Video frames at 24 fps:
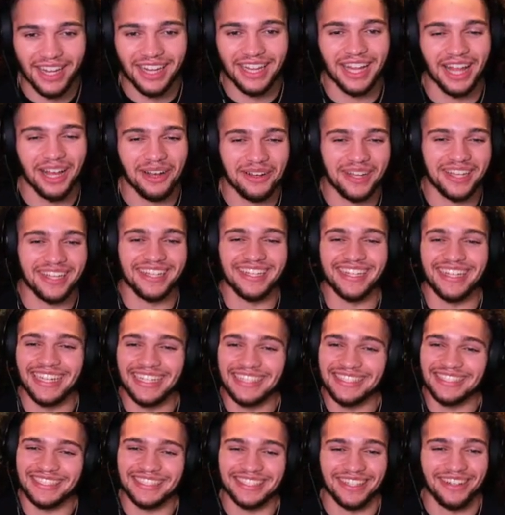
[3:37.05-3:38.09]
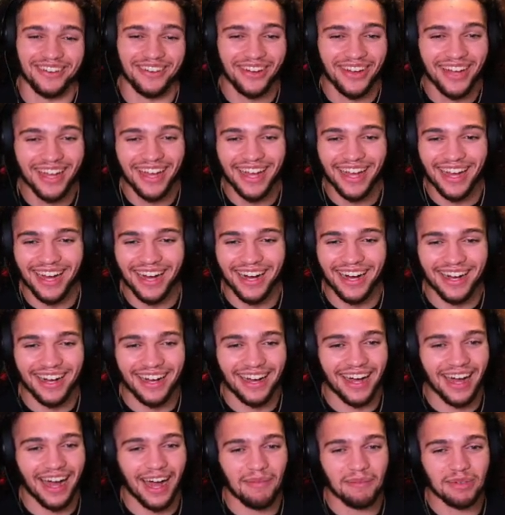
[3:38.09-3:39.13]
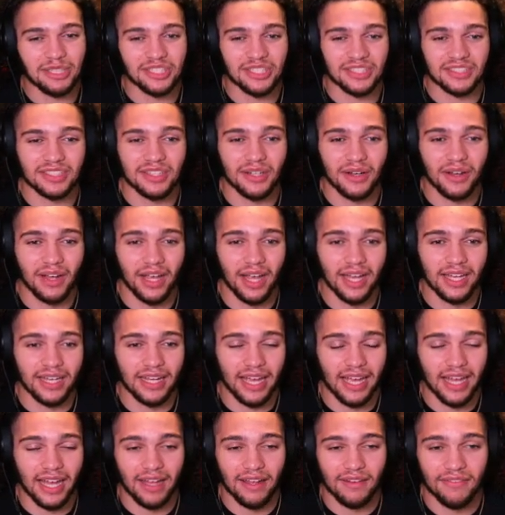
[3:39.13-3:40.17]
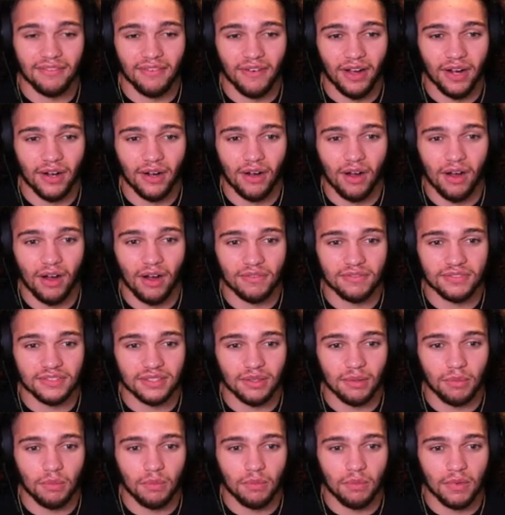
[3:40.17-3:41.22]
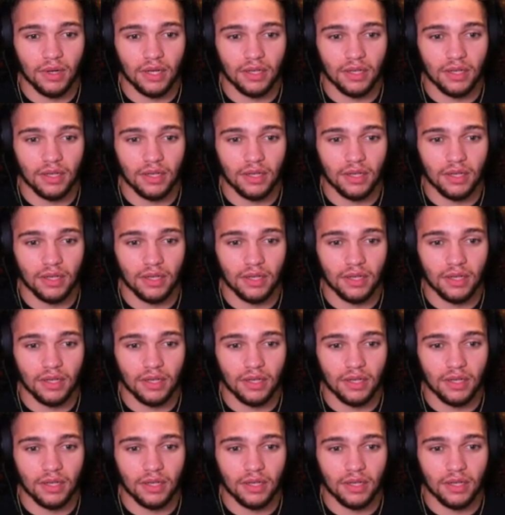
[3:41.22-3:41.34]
Okay, so I'm gonna just go ahead and fire off some,